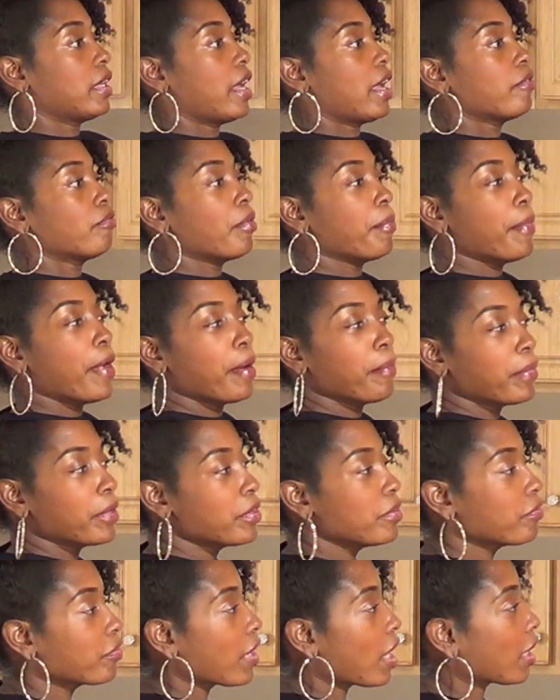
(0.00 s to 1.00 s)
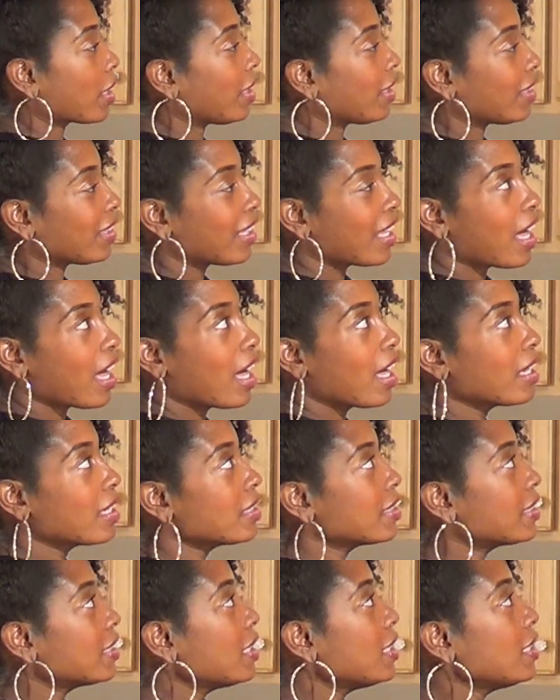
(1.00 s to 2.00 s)
And remember, you've got a lot
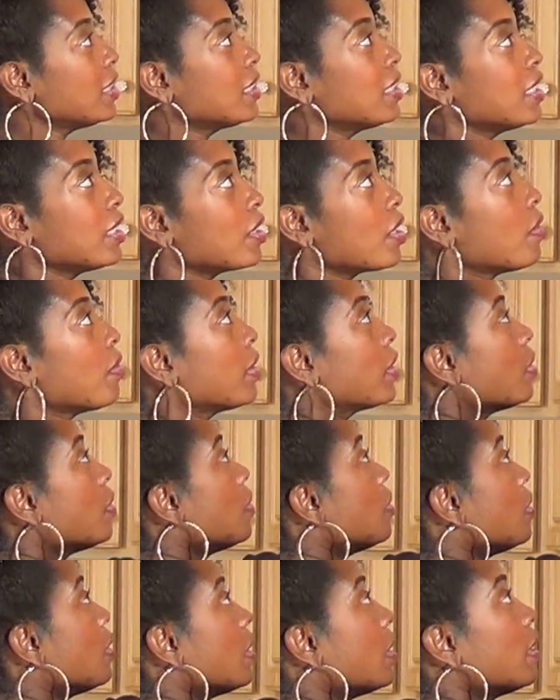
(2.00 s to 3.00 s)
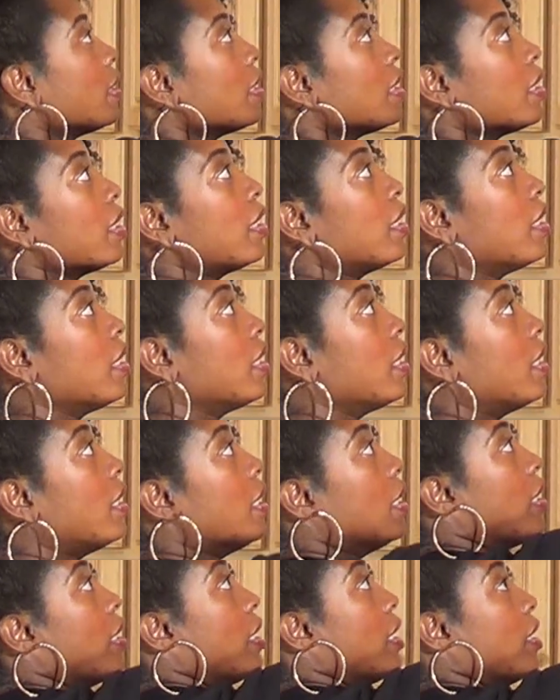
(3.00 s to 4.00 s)
of seasoning going on
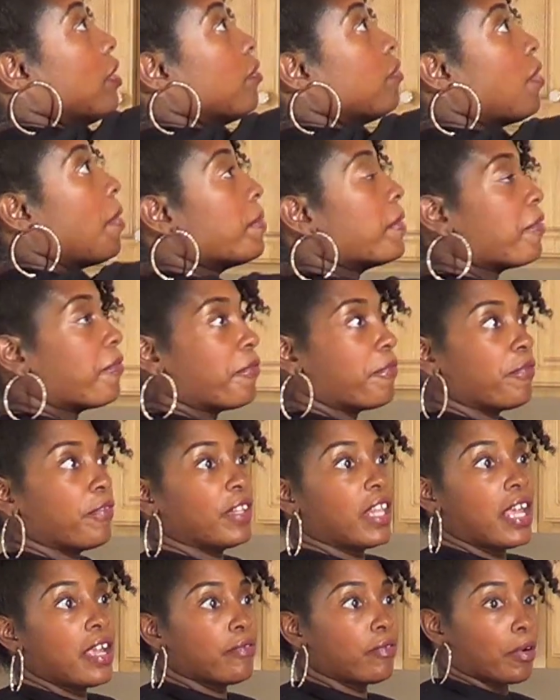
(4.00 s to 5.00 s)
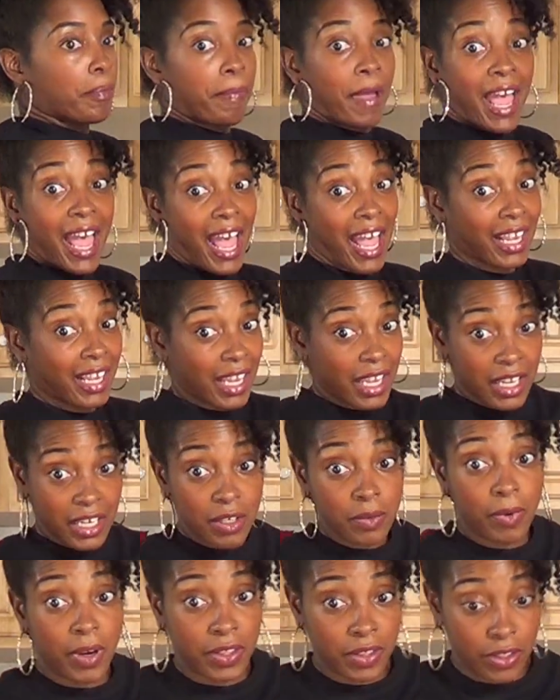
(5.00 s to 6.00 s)
from the flavor pack
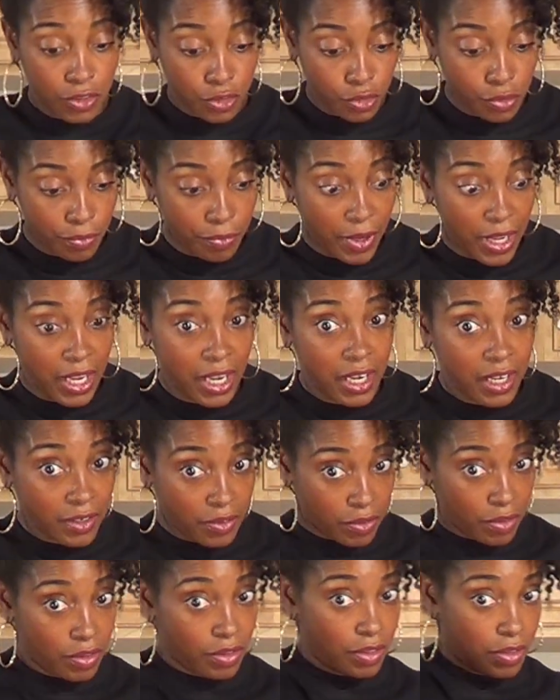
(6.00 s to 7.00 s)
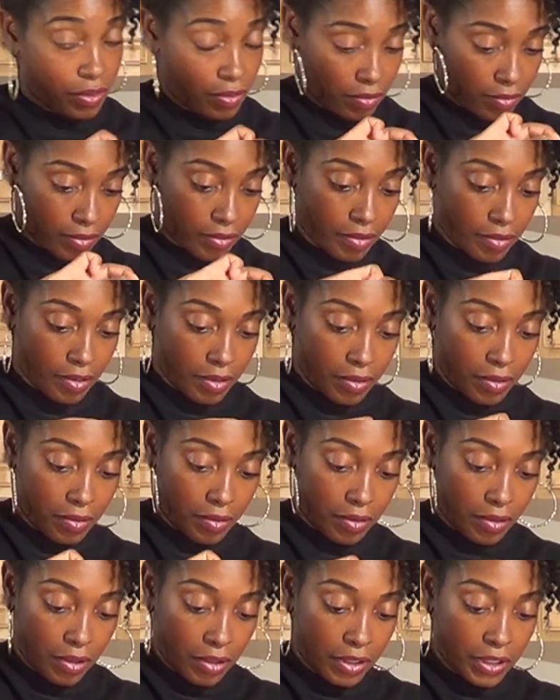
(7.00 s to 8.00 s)
anyway that you made
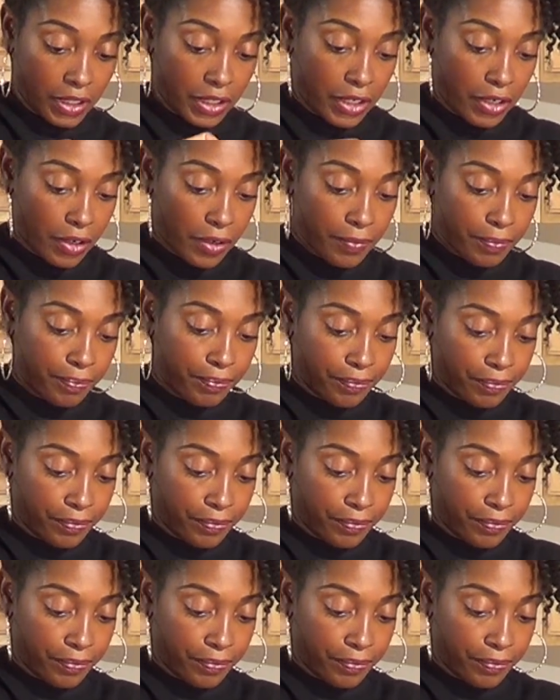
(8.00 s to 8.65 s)
earlier.